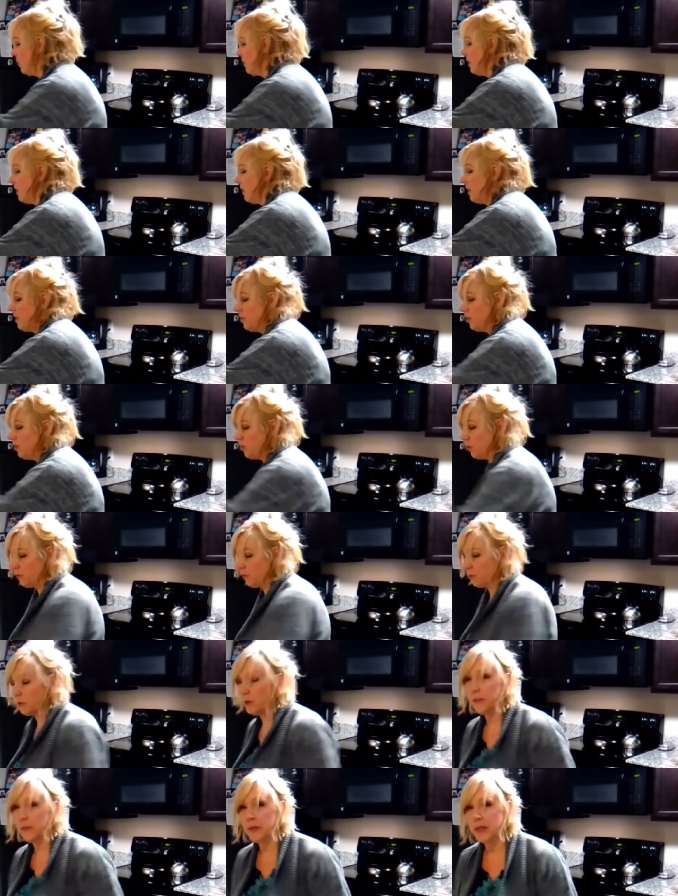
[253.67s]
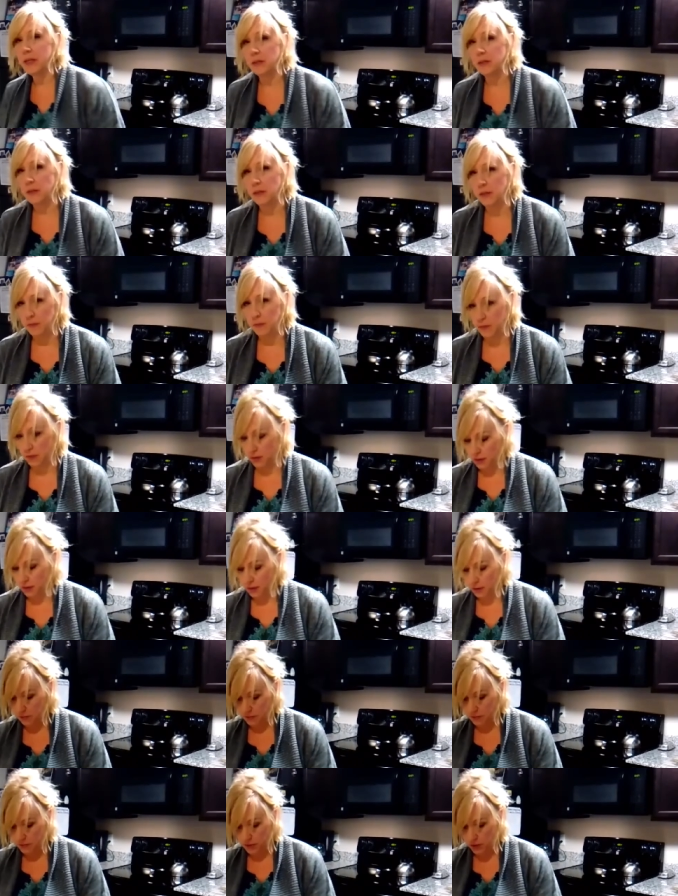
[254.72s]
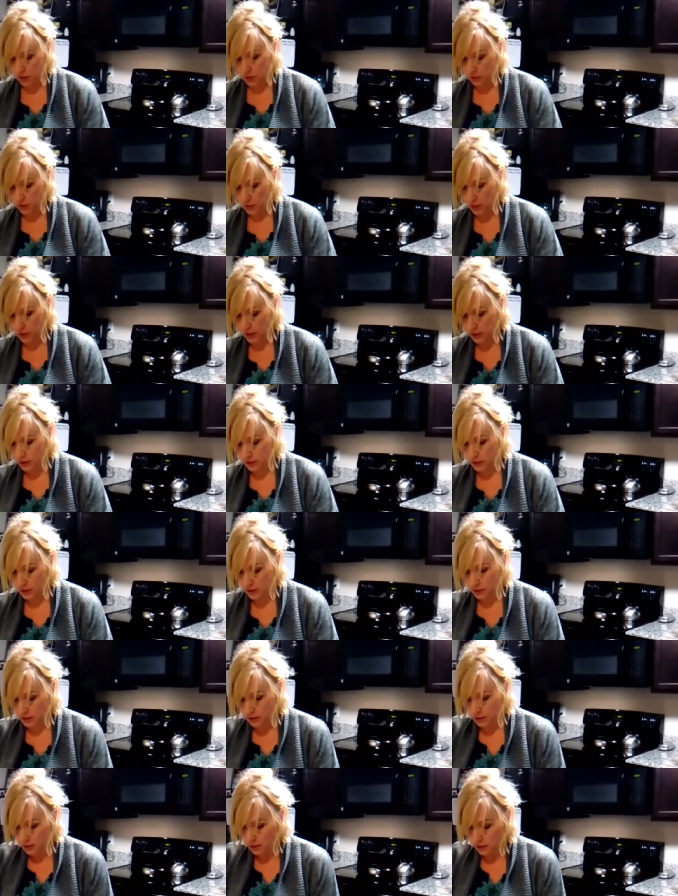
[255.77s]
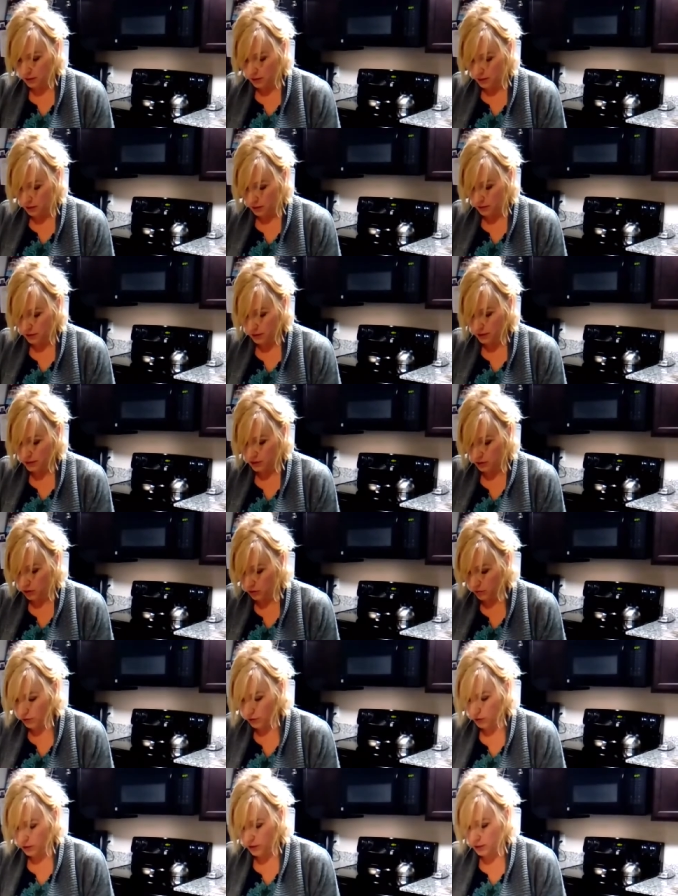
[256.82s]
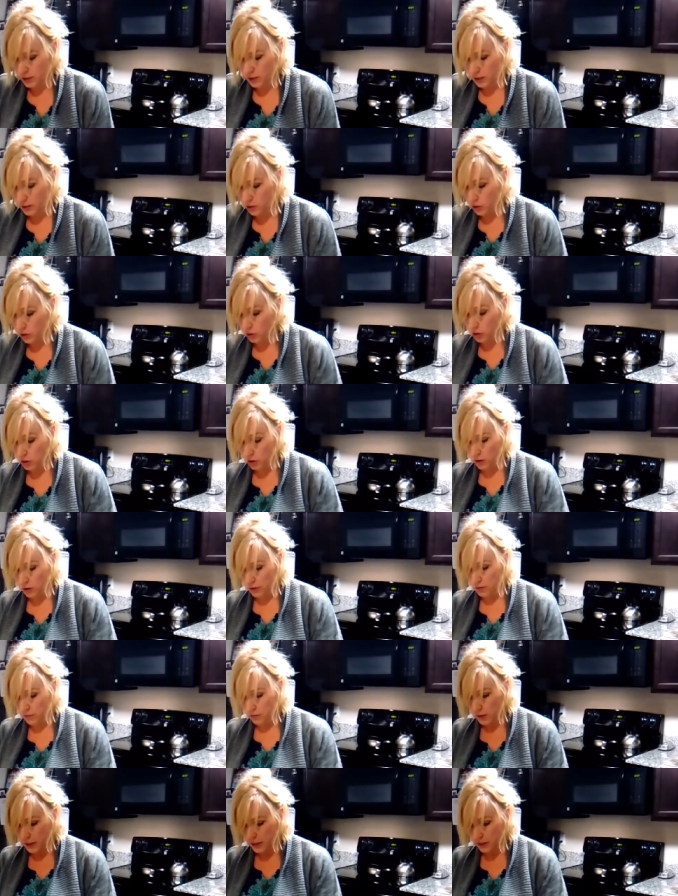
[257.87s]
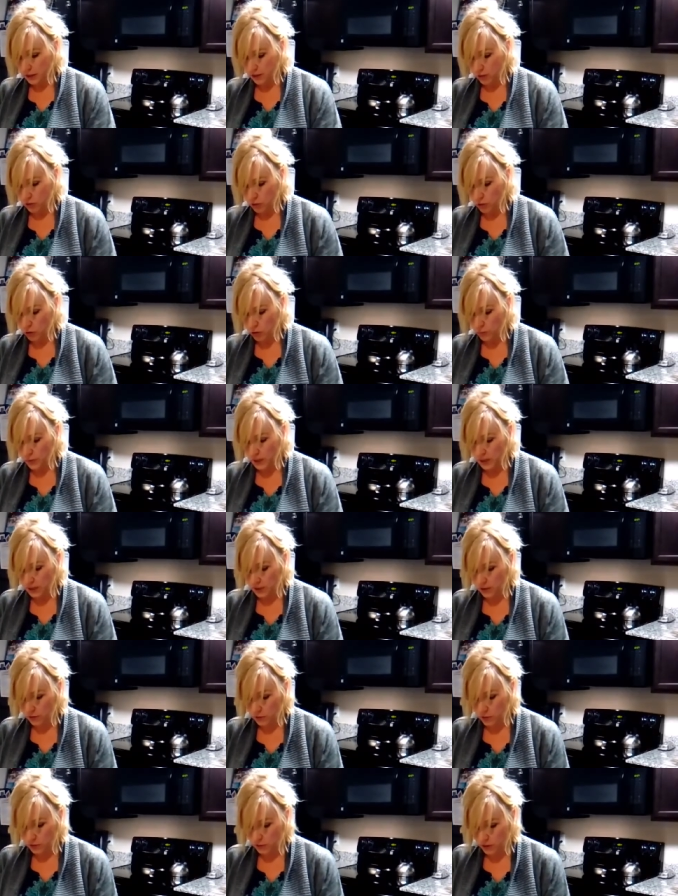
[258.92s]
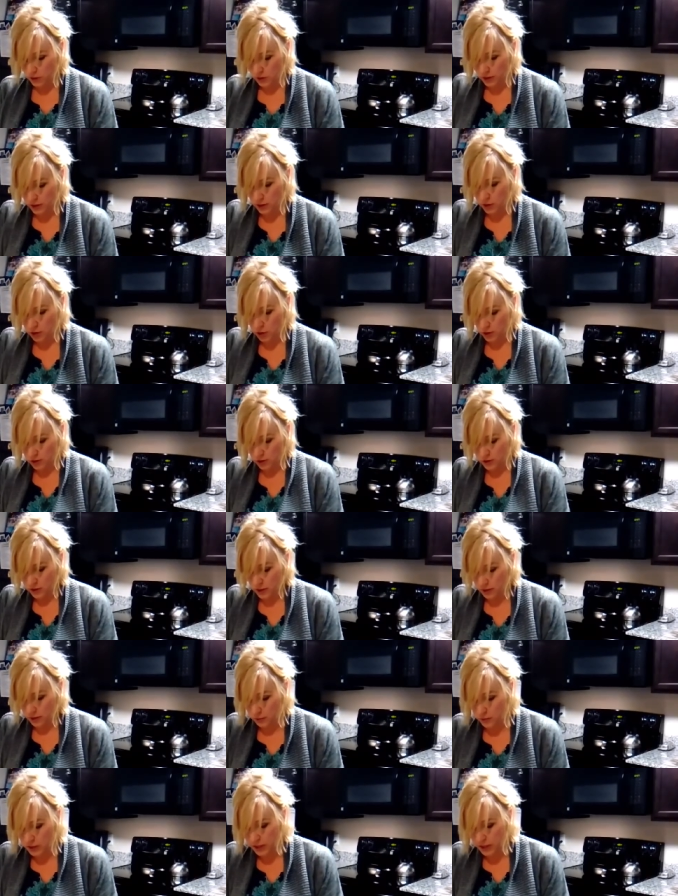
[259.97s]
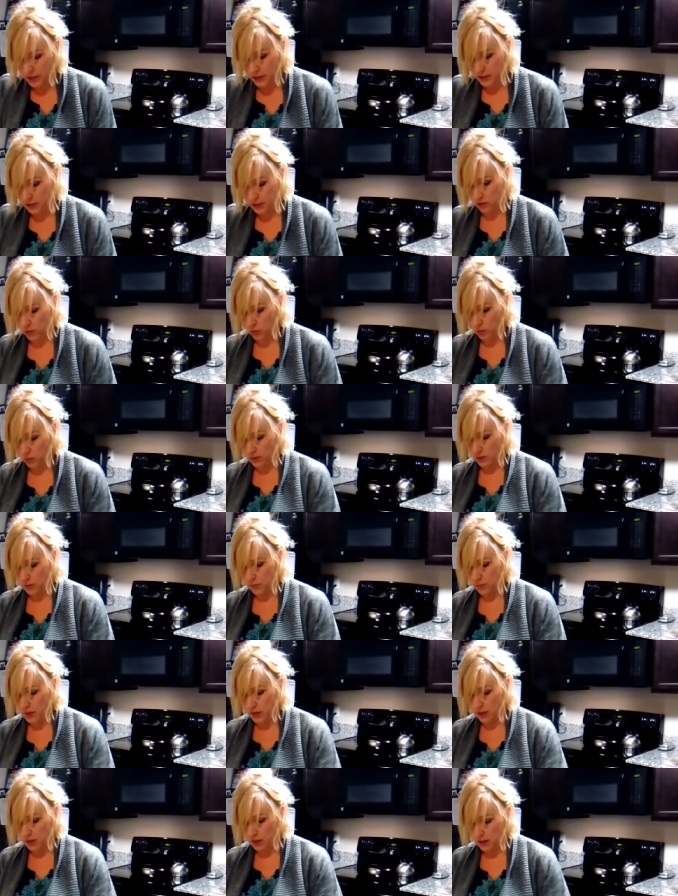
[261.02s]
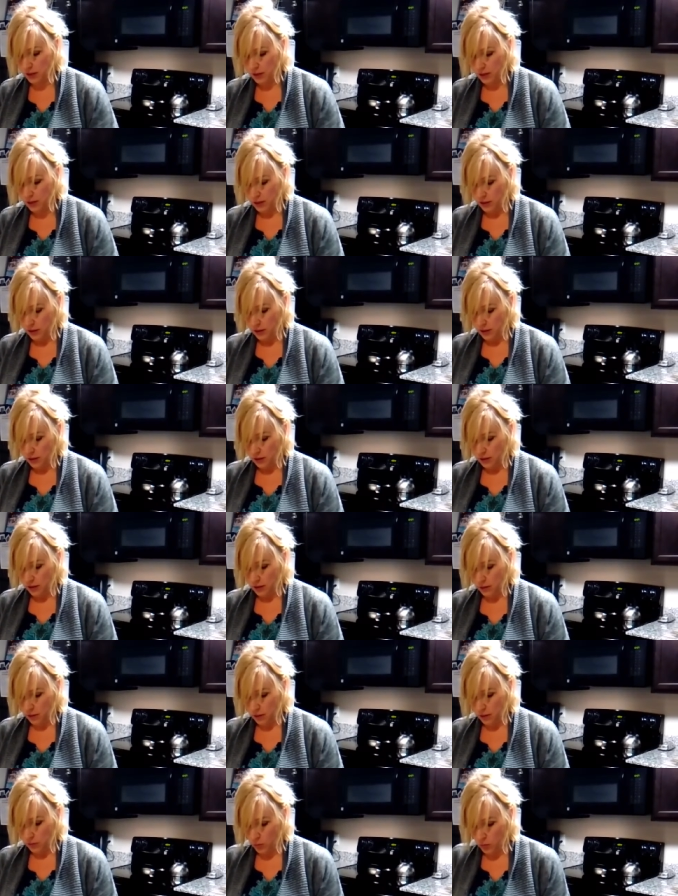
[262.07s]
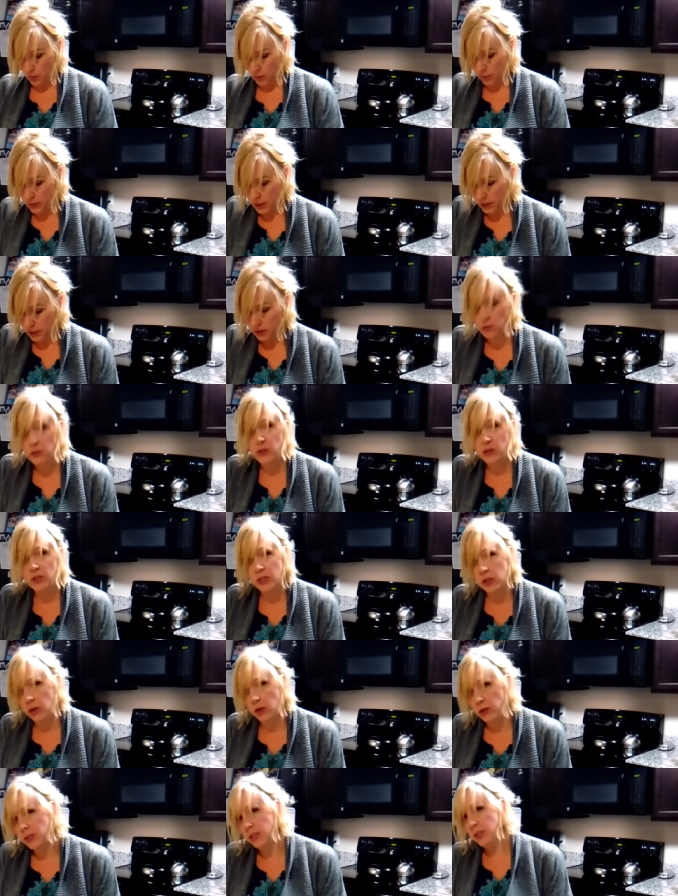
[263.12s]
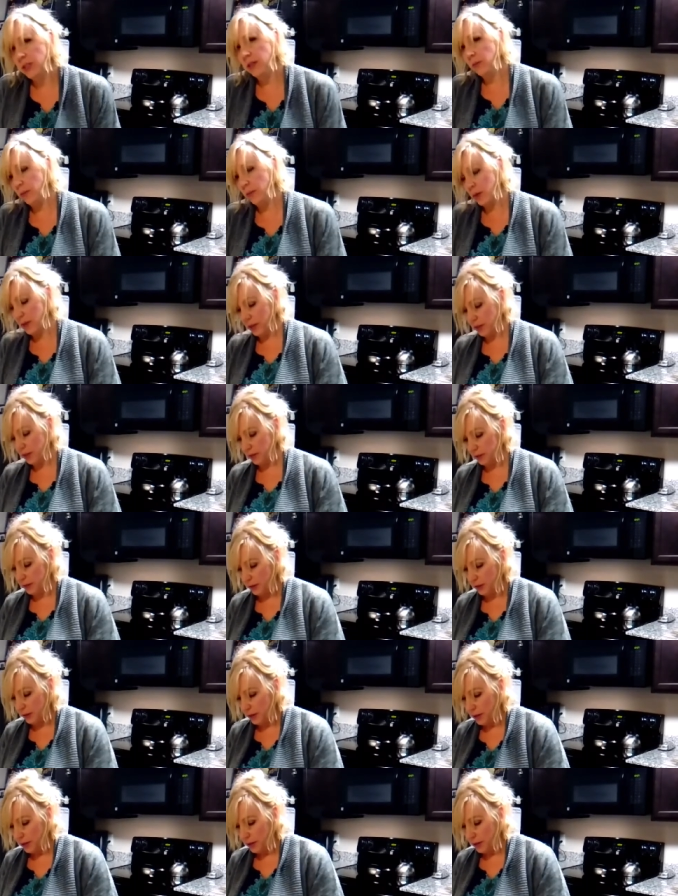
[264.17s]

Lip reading: days to ferment kvass, this kvass. In fact, there's so many different variations. Like mine is going to be the more pickled, salty one.